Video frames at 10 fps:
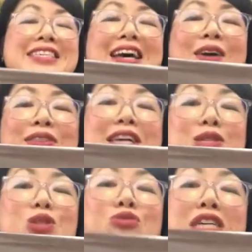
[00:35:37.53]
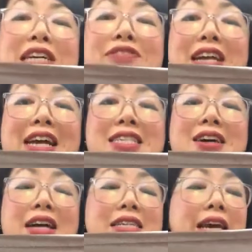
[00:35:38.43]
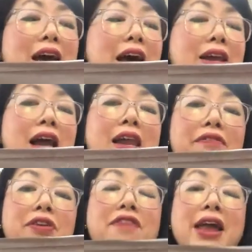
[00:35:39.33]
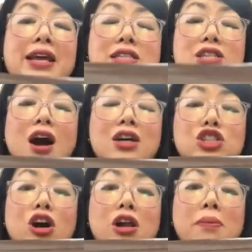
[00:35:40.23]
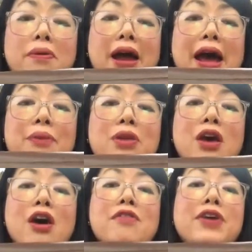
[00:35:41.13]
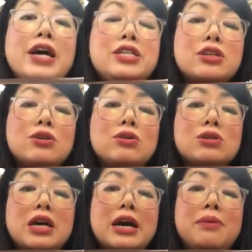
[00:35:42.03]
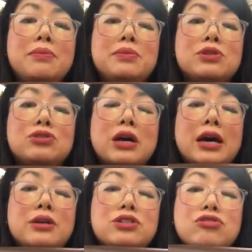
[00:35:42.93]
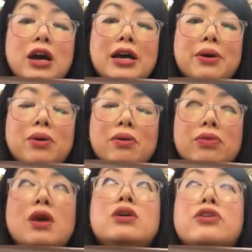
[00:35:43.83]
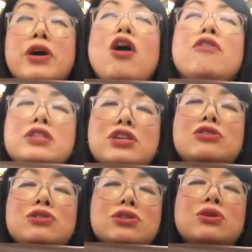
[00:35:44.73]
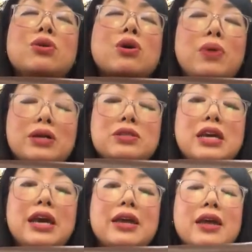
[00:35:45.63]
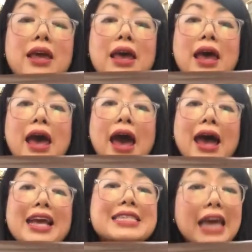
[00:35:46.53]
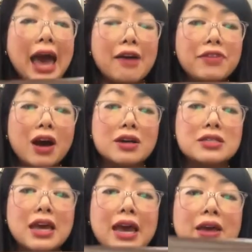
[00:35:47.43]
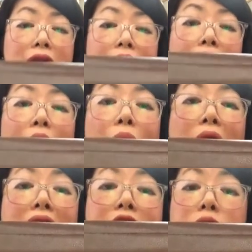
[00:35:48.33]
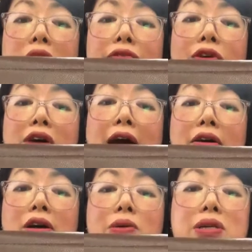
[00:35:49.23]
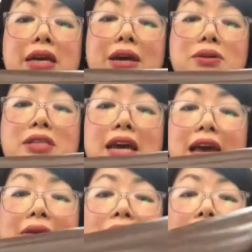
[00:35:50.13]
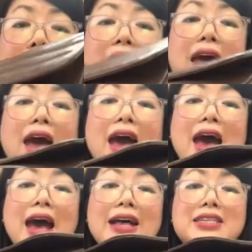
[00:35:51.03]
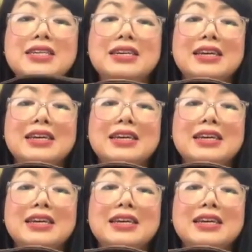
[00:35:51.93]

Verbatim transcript: so this was really really exciting and i love the fact that it's dark chocolate brown vertical um, uh, uh, sorry horizontal quilting and it's caviar skin with the 24 karat gold gilding and